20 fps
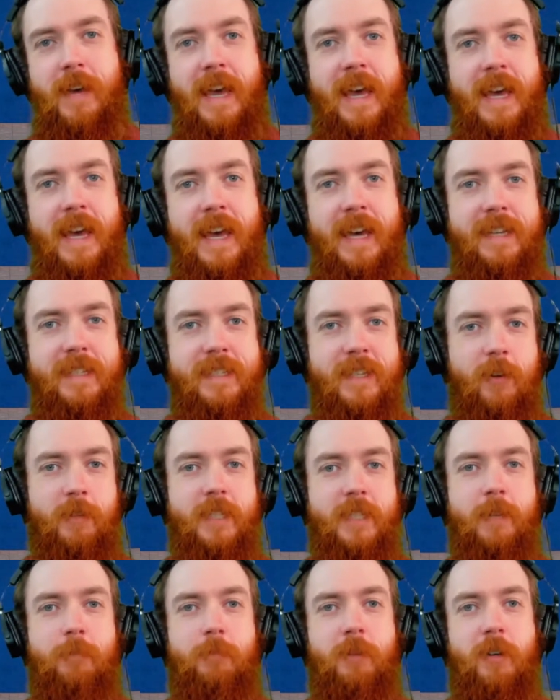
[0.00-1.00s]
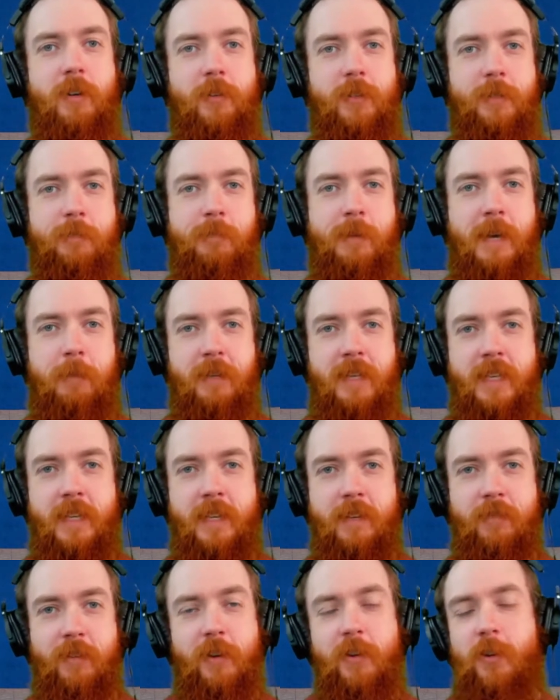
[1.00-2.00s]
As always, I'm your host, Matt
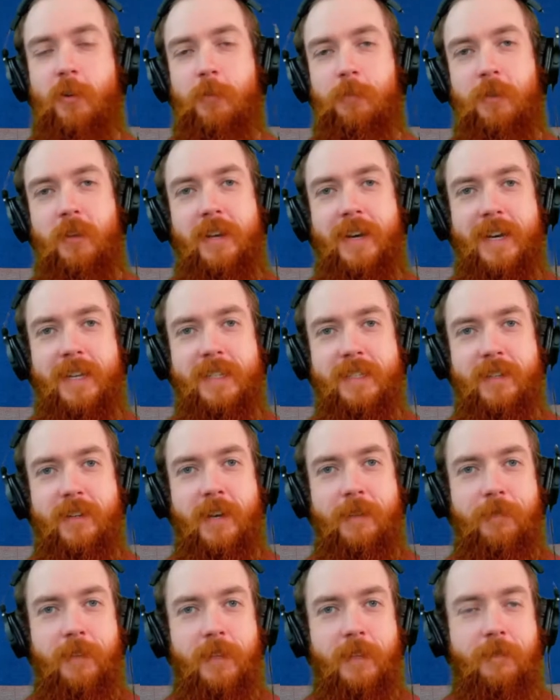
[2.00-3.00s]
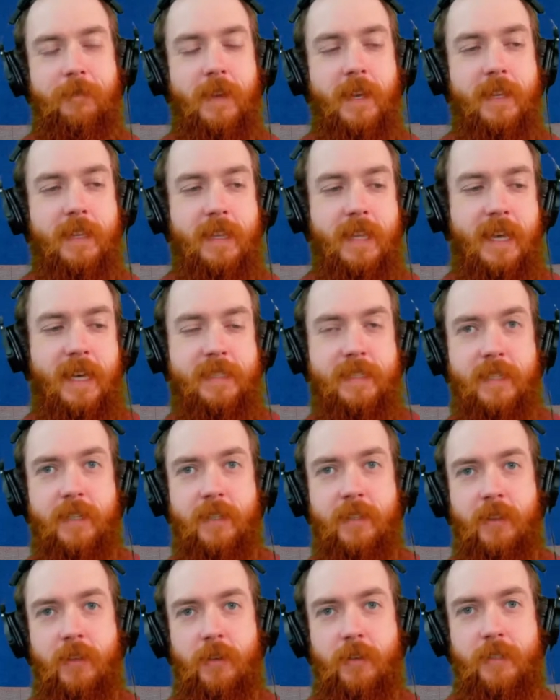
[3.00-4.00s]
McKeever. Hope you guys are having a fantastic
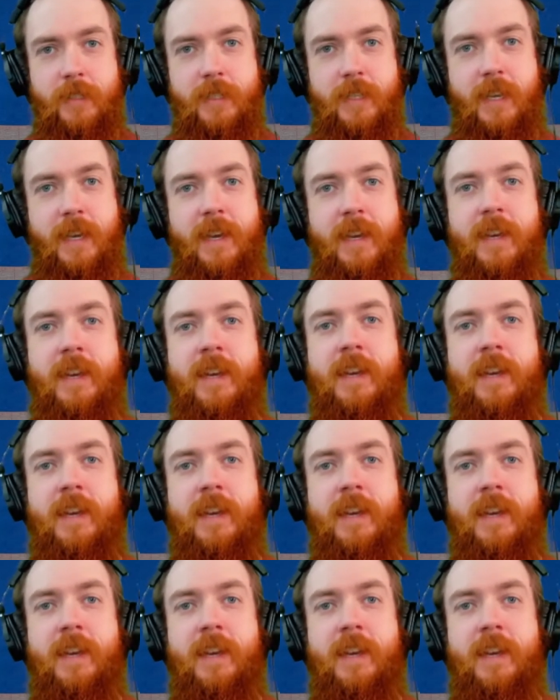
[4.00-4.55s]
Thursday.